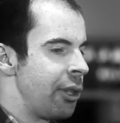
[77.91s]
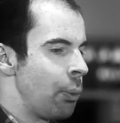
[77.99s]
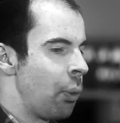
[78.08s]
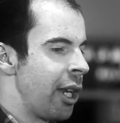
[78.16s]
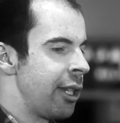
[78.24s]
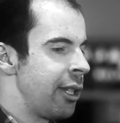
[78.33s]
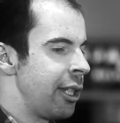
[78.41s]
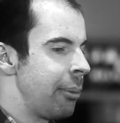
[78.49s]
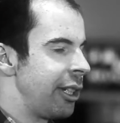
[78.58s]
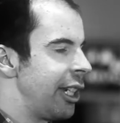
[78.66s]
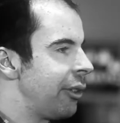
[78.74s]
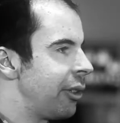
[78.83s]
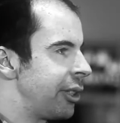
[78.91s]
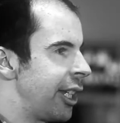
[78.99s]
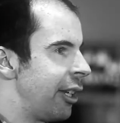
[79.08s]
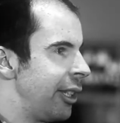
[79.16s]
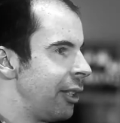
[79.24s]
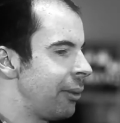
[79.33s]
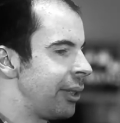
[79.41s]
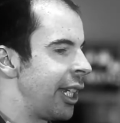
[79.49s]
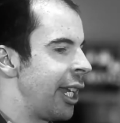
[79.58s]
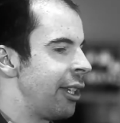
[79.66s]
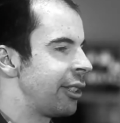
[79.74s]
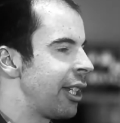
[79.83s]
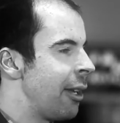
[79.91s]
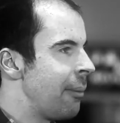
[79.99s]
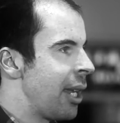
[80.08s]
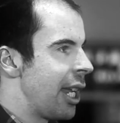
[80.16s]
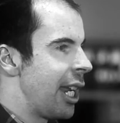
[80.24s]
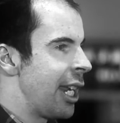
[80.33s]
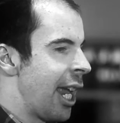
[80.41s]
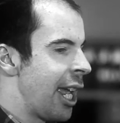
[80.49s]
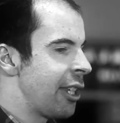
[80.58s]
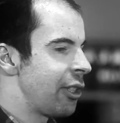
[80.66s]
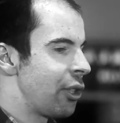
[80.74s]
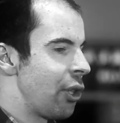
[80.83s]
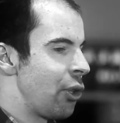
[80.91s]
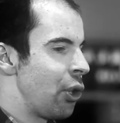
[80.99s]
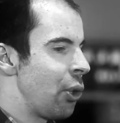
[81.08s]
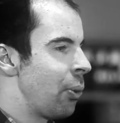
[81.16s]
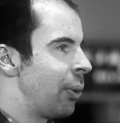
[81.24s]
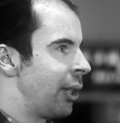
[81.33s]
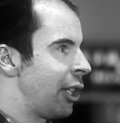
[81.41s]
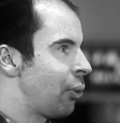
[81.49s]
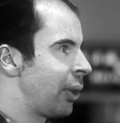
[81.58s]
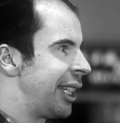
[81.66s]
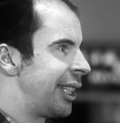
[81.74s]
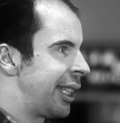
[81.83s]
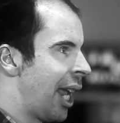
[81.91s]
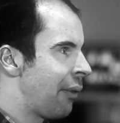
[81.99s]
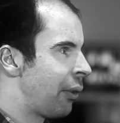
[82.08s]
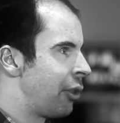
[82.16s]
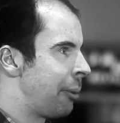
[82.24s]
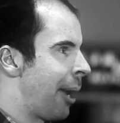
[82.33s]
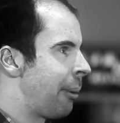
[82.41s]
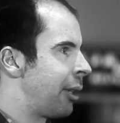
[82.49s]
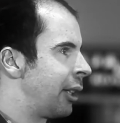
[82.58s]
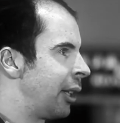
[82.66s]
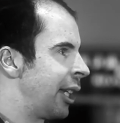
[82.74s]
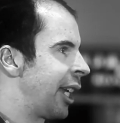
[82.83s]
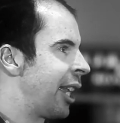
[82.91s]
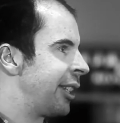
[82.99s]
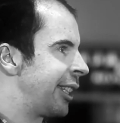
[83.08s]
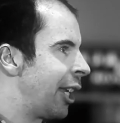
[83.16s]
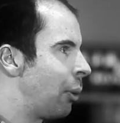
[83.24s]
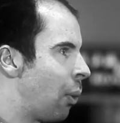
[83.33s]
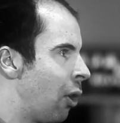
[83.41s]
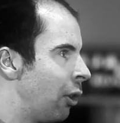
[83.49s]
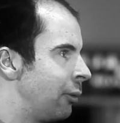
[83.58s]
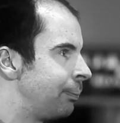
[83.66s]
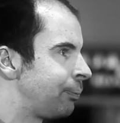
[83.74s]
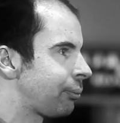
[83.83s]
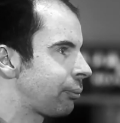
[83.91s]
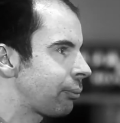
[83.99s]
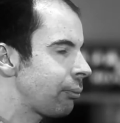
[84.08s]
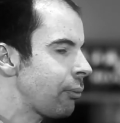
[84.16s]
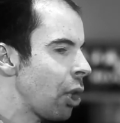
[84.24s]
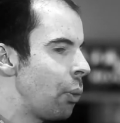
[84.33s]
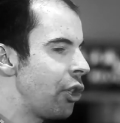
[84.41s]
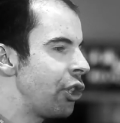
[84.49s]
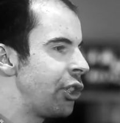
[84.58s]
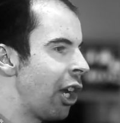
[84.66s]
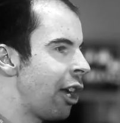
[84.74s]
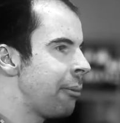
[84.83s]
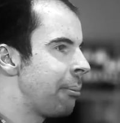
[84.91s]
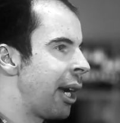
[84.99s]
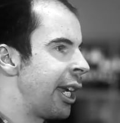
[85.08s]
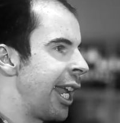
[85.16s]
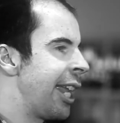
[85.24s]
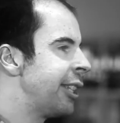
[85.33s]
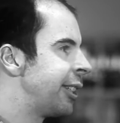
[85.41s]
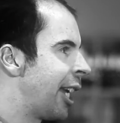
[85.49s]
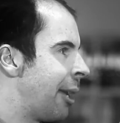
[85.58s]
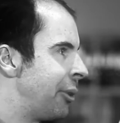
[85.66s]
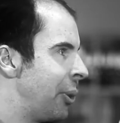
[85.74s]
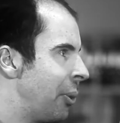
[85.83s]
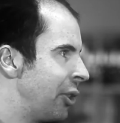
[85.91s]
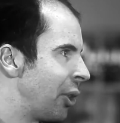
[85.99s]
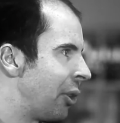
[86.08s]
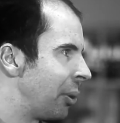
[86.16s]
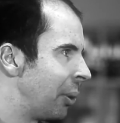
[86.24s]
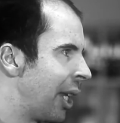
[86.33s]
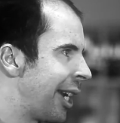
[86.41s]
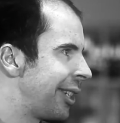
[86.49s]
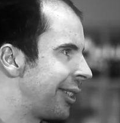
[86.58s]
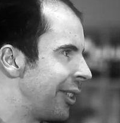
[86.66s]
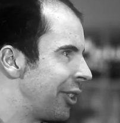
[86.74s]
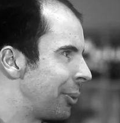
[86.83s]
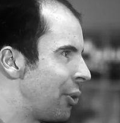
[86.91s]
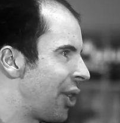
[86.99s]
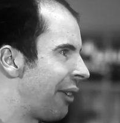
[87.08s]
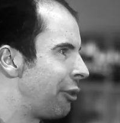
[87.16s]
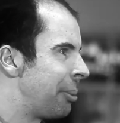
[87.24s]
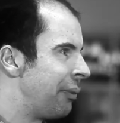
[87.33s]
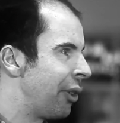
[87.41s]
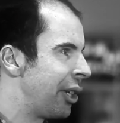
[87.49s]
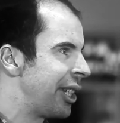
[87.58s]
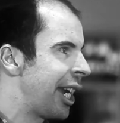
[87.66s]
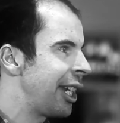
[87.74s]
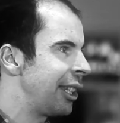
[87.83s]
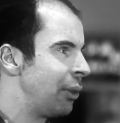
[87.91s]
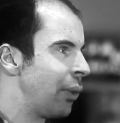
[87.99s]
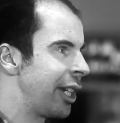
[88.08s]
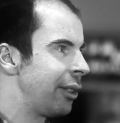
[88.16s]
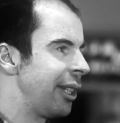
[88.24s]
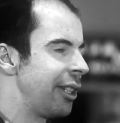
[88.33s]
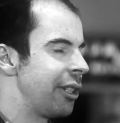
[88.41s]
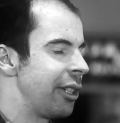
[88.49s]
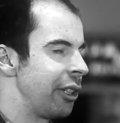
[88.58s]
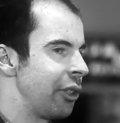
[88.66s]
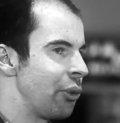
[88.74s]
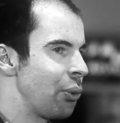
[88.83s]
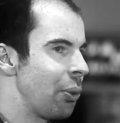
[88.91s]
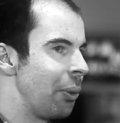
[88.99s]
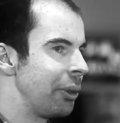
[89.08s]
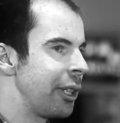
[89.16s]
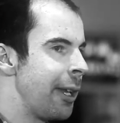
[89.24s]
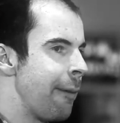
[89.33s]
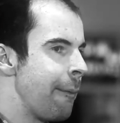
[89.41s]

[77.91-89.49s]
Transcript: when the bacterial cell elongates, it has to literally sever the peptidoglycan cell wall, which is done by enzymes known as autolyses, which have to be very tightly regulated and controlled.